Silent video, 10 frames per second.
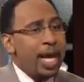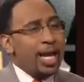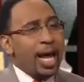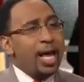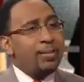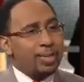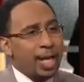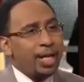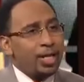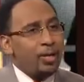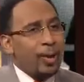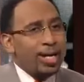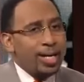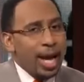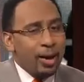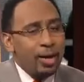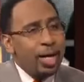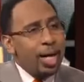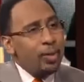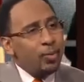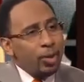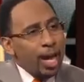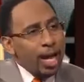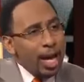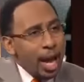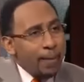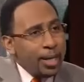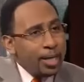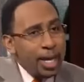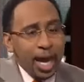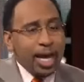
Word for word: Yep. And I am telling you right now, it will not happen.